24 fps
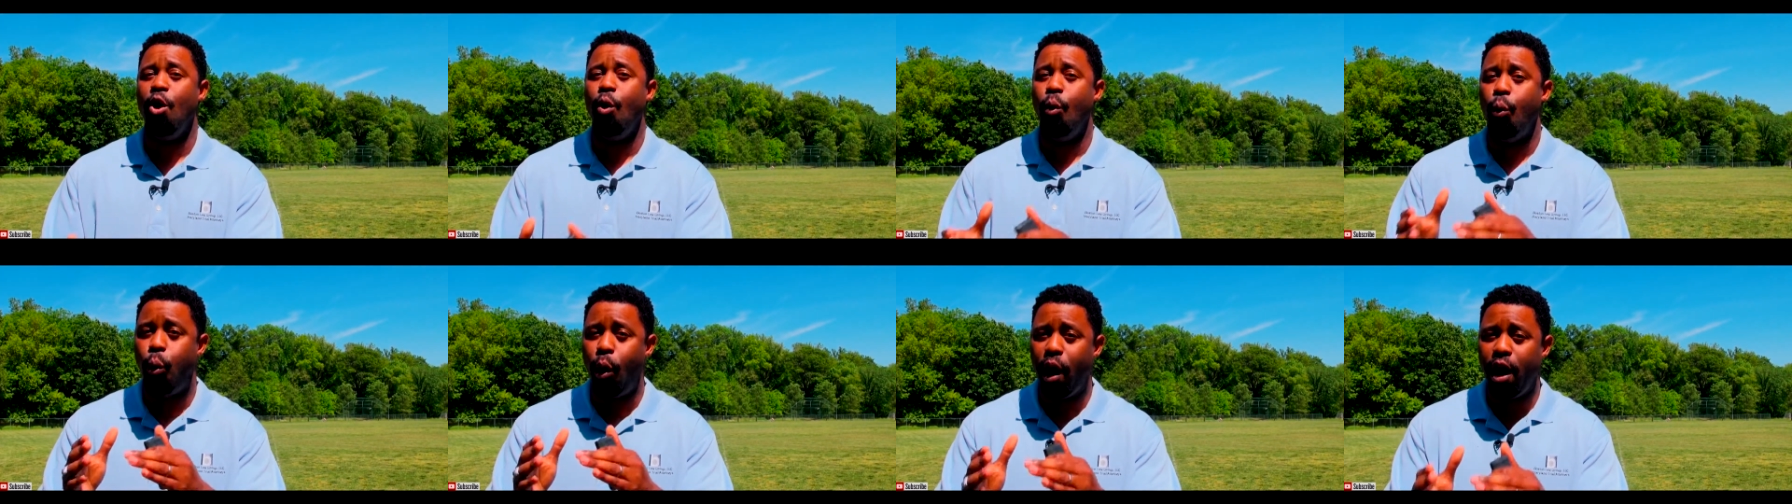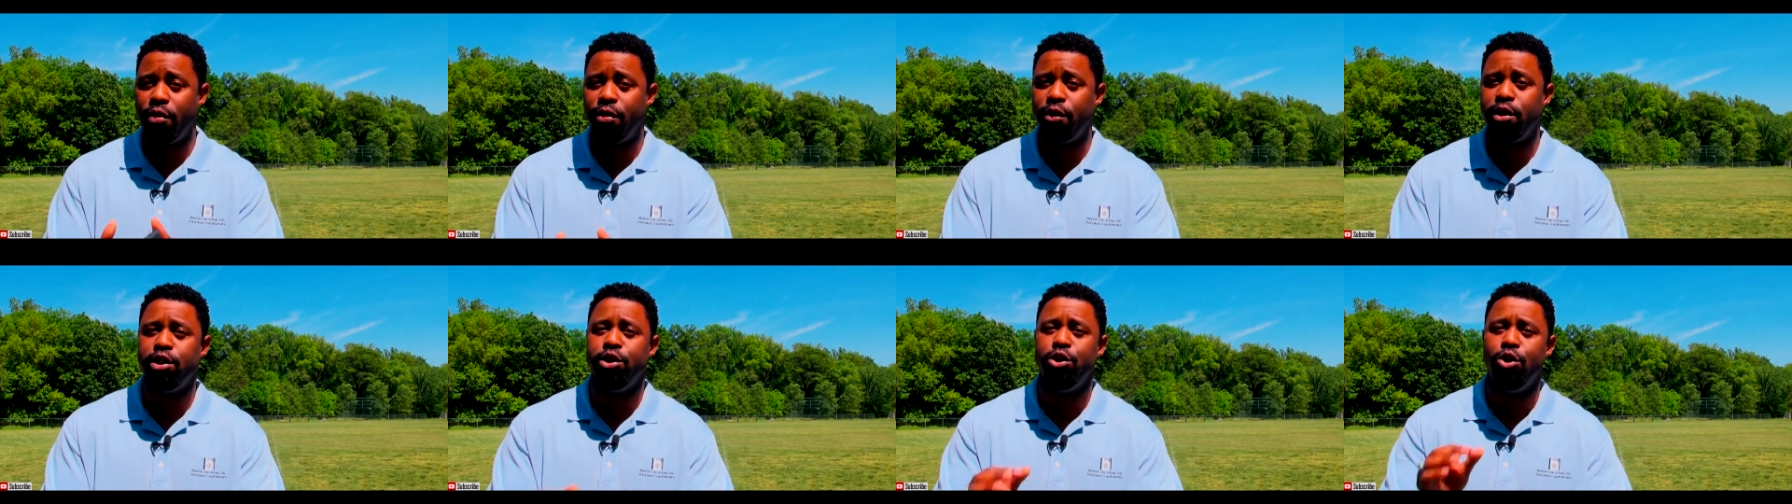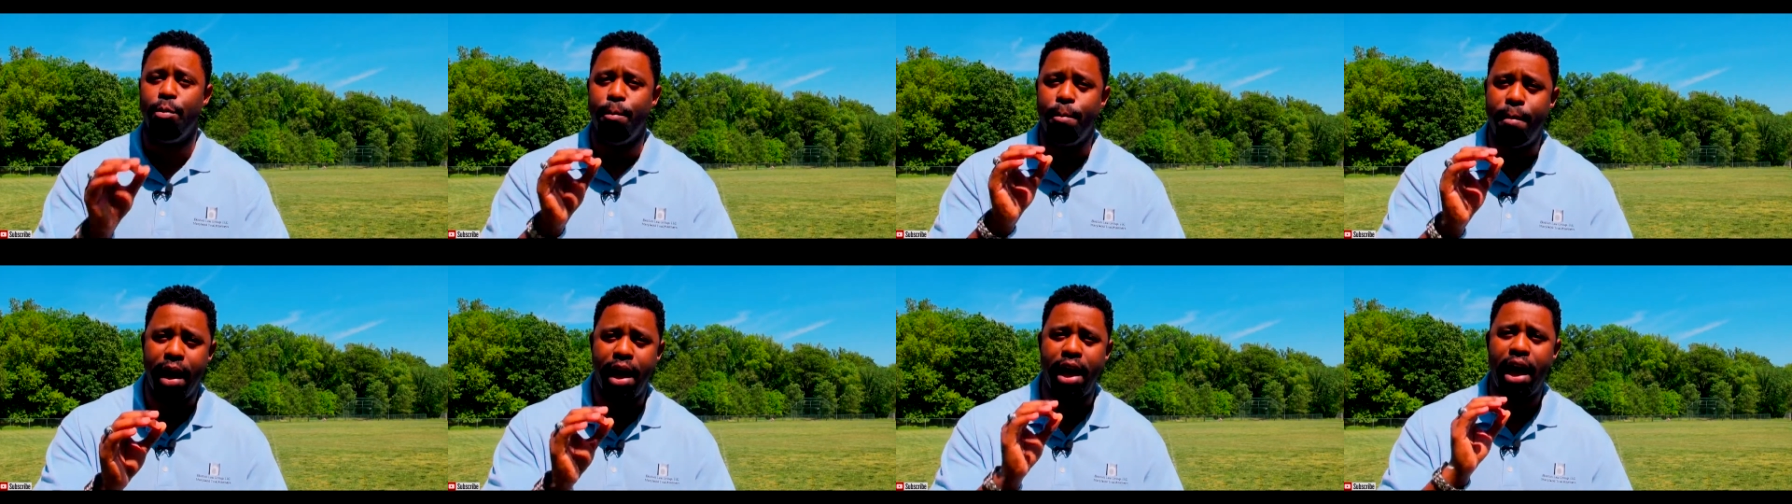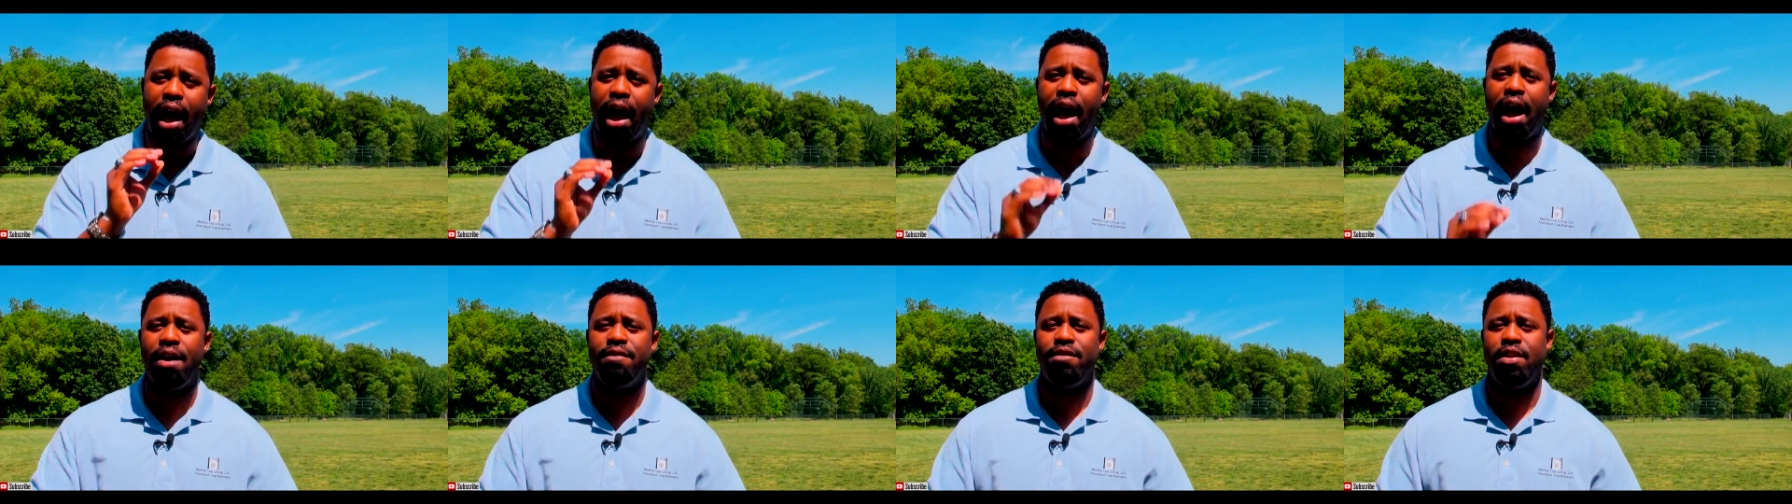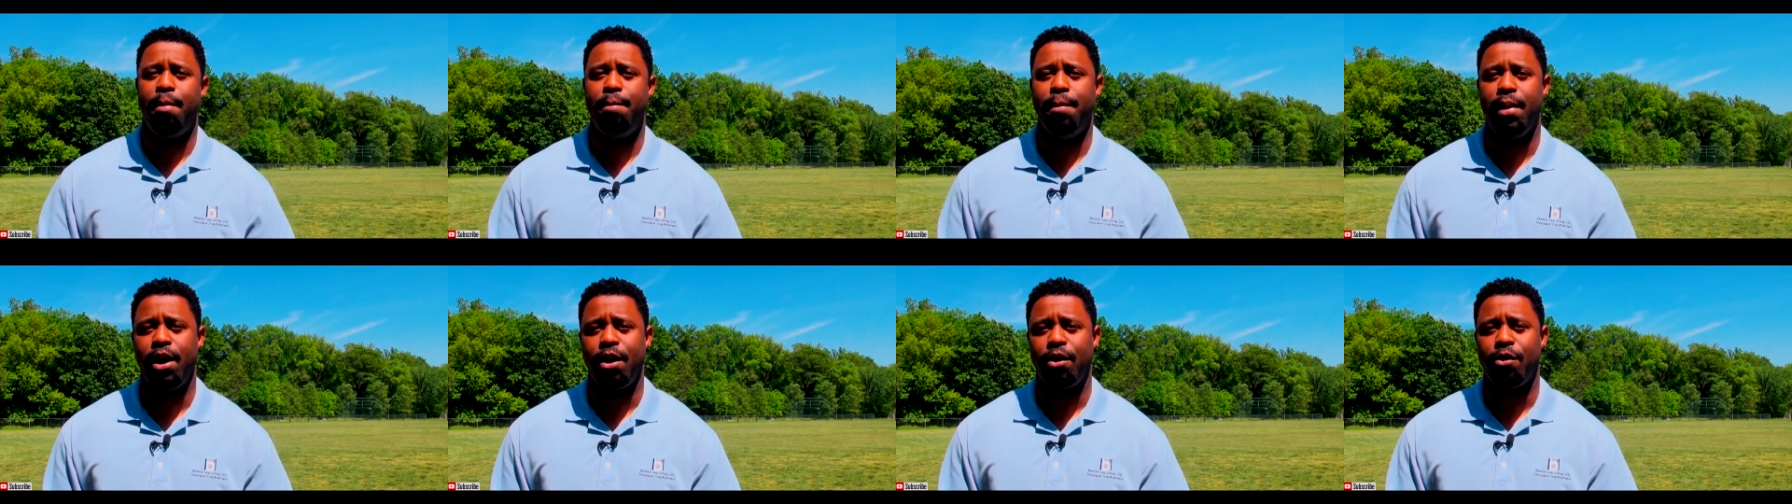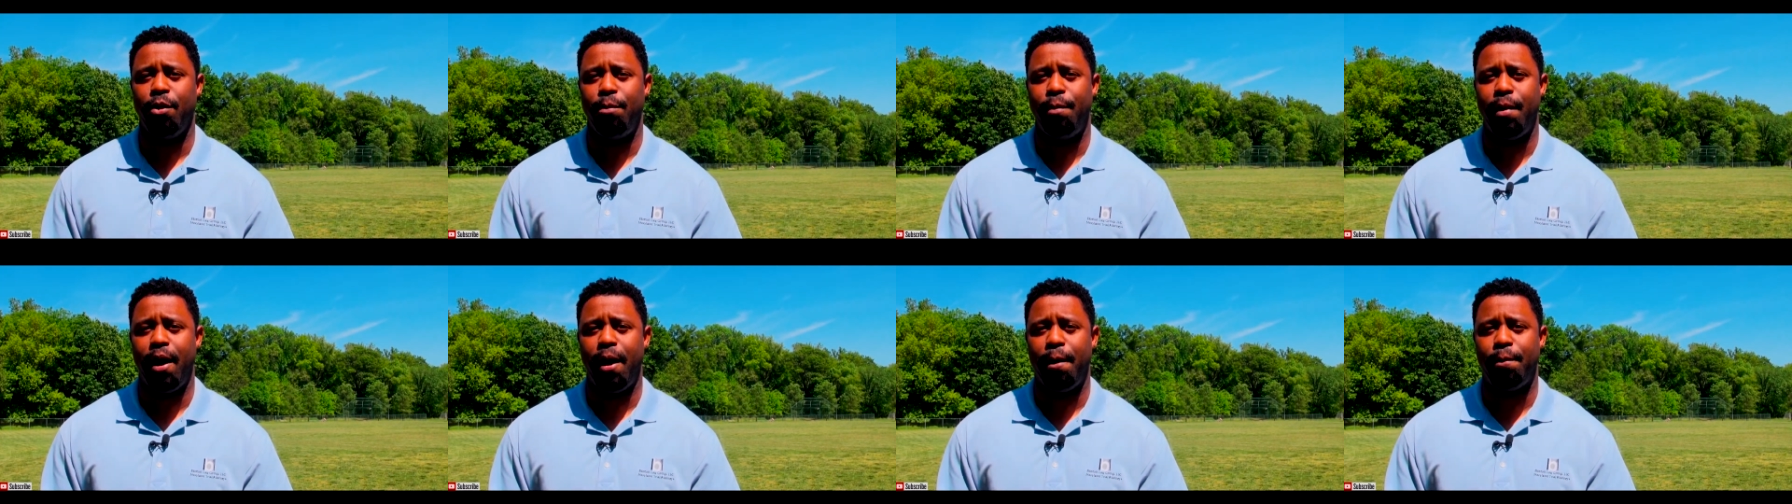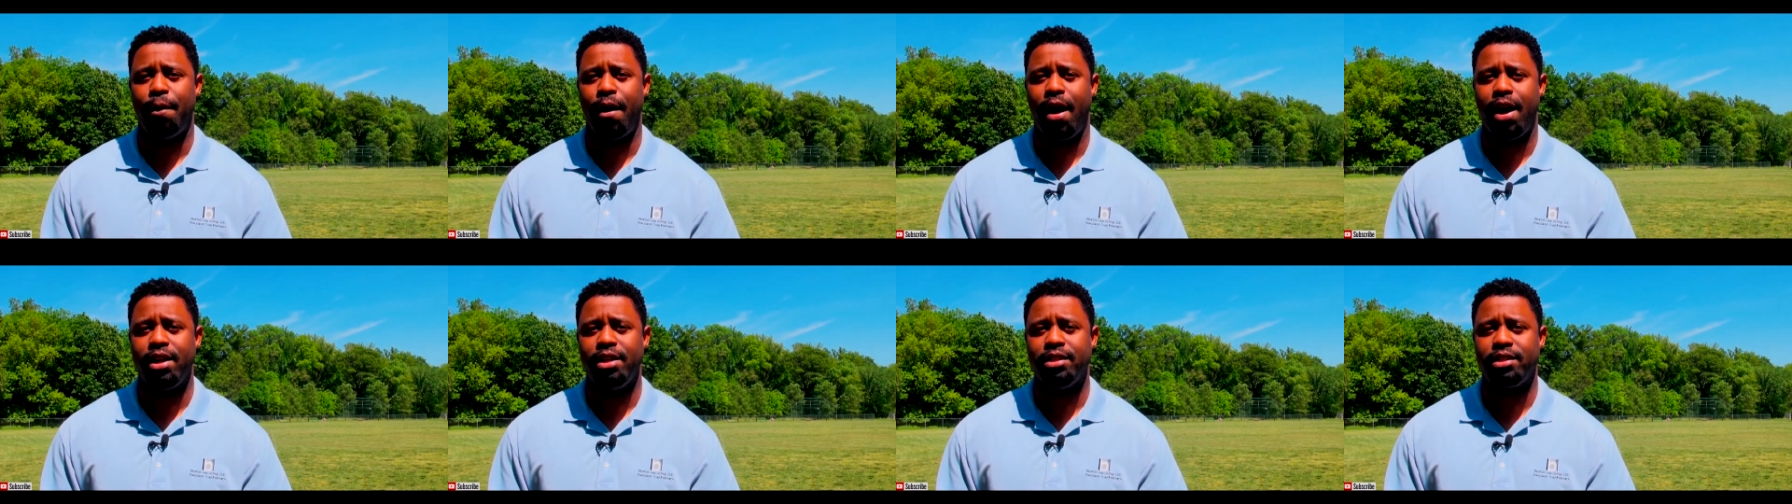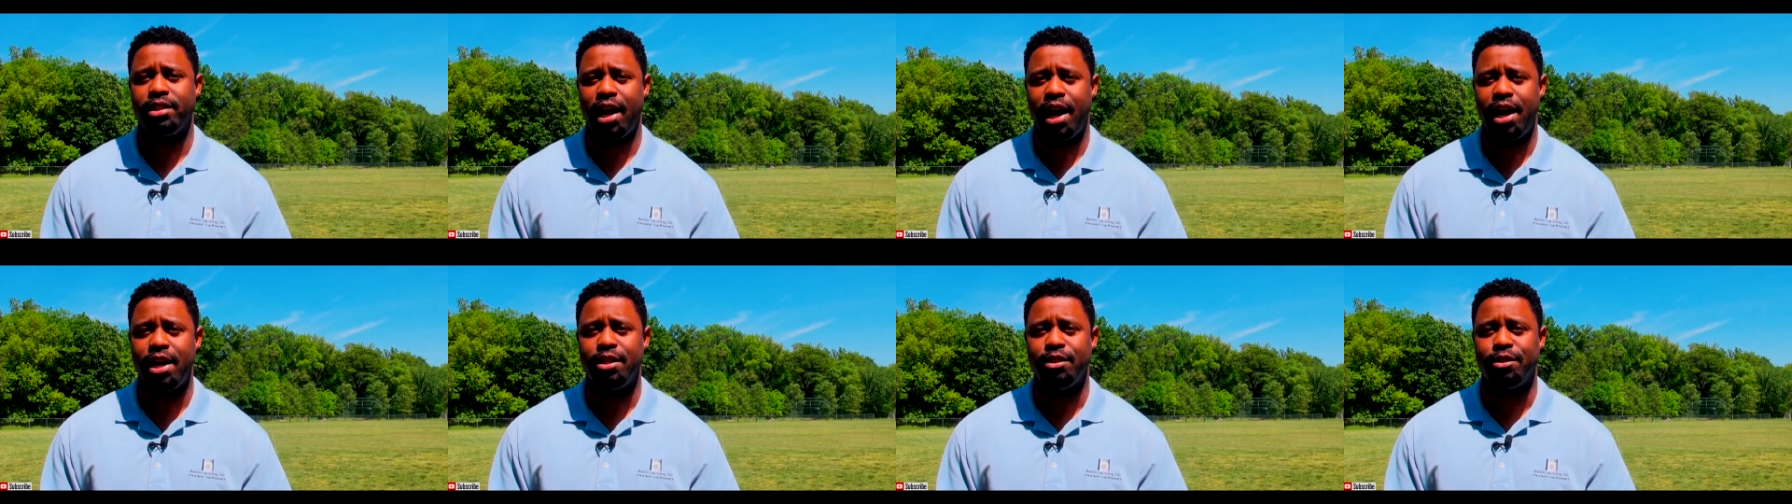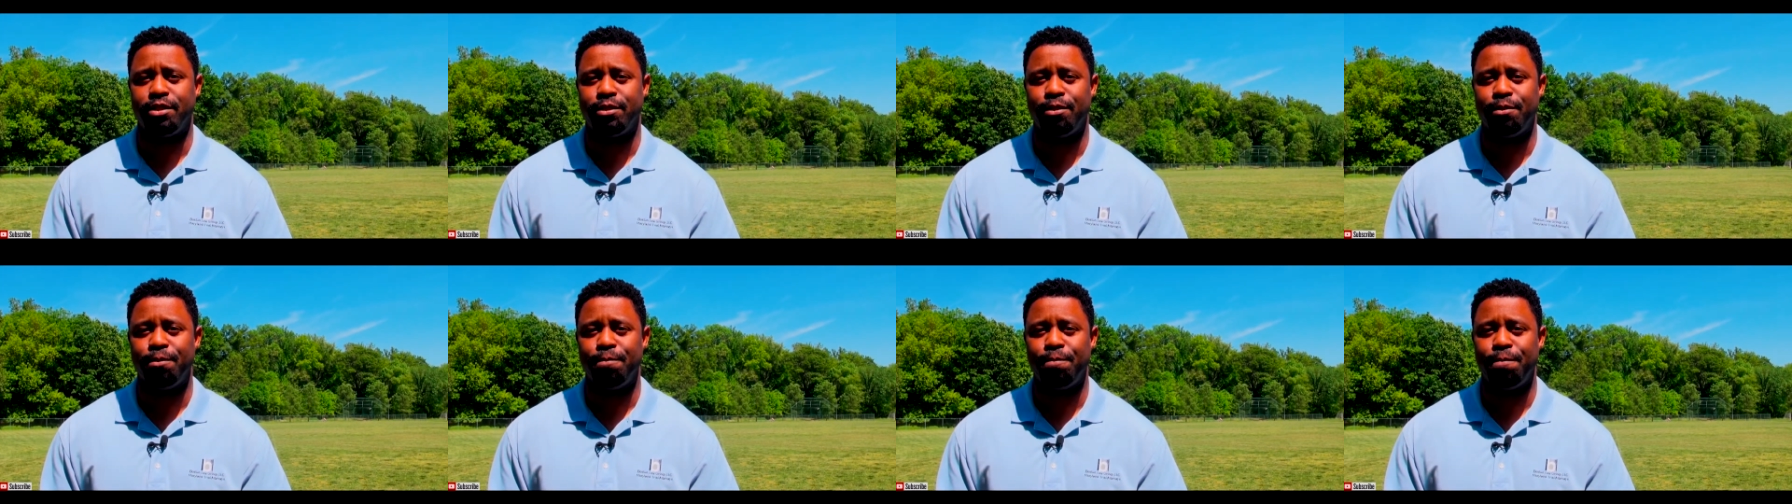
whether you may have a medical malpractice case.